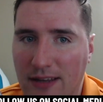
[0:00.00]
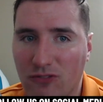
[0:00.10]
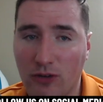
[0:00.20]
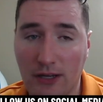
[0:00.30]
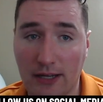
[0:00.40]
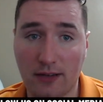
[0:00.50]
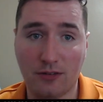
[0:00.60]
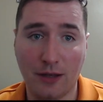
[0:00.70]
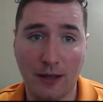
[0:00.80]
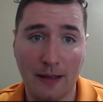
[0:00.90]

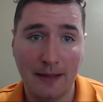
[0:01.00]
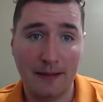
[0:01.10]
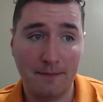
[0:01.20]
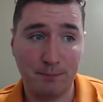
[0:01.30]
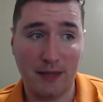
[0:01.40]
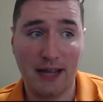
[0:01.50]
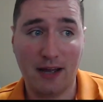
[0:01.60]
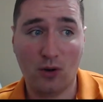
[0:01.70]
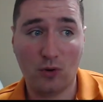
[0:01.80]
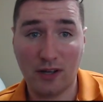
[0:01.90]
Phoenix.
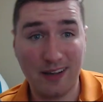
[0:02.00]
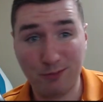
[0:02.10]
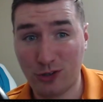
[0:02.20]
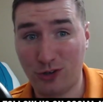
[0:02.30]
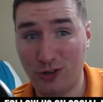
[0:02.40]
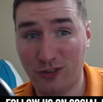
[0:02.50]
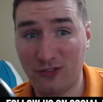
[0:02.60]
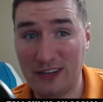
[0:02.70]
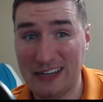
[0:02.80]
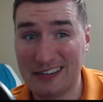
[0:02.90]
Now, Cup Series at
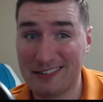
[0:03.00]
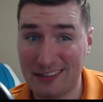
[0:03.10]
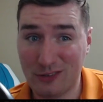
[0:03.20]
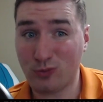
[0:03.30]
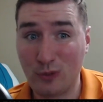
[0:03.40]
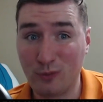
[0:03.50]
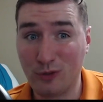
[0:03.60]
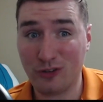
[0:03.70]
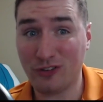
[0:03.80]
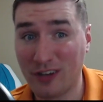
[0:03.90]
Phoenix, this one
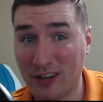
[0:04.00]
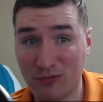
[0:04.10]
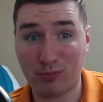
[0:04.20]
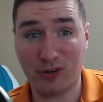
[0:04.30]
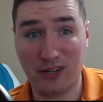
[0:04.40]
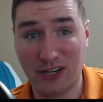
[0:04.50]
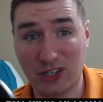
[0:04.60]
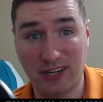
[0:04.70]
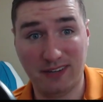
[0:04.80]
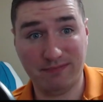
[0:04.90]
was a tough
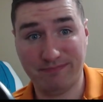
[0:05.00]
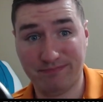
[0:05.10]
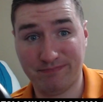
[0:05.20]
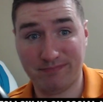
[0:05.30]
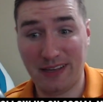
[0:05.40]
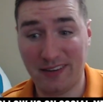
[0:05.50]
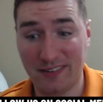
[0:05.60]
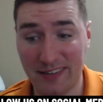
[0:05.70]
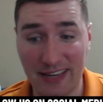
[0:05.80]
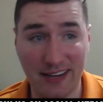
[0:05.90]
prediction because,
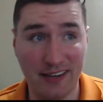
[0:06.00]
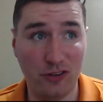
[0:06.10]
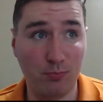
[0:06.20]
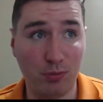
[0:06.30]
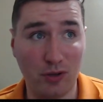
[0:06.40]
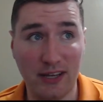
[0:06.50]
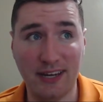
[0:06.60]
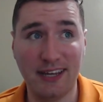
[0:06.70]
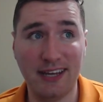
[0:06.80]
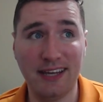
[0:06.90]
again, it is
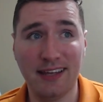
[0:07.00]
Blaney,